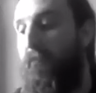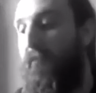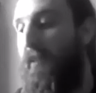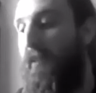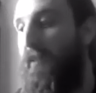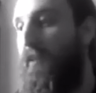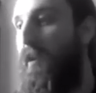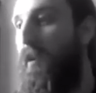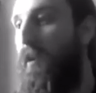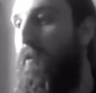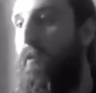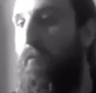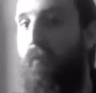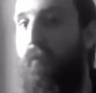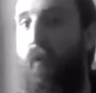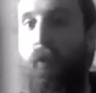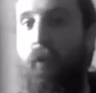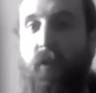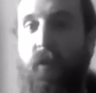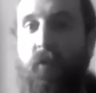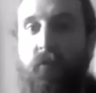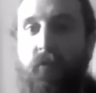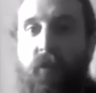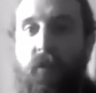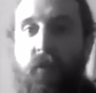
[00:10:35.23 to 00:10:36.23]
So what
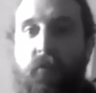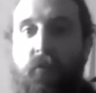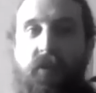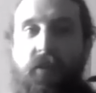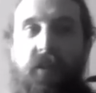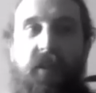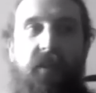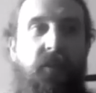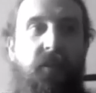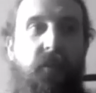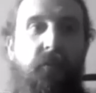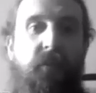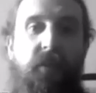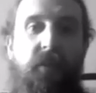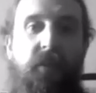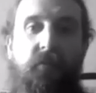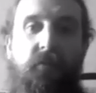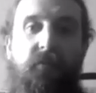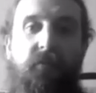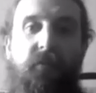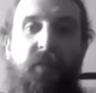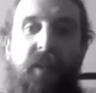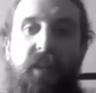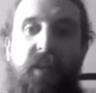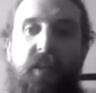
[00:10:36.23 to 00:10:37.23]
you'll usually do is you'll
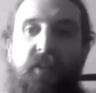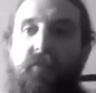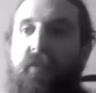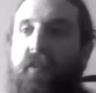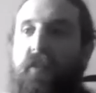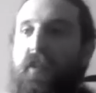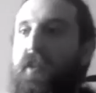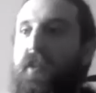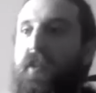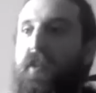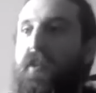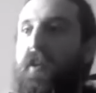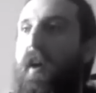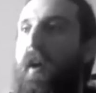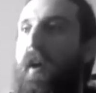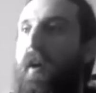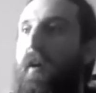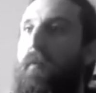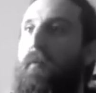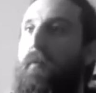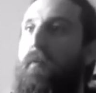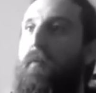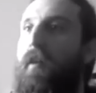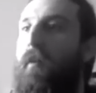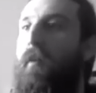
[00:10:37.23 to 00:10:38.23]
finish the show